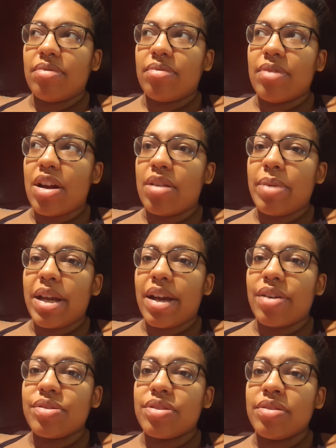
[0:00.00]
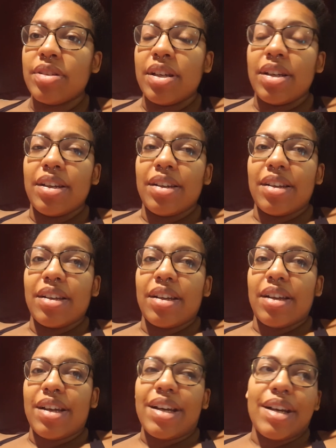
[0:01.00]
not at my house.
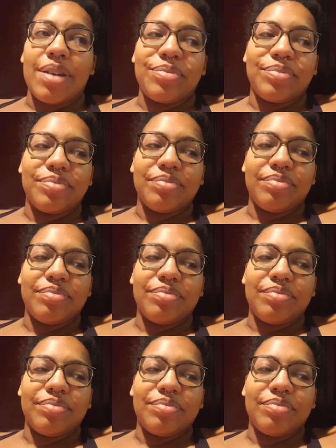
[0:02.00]
Um,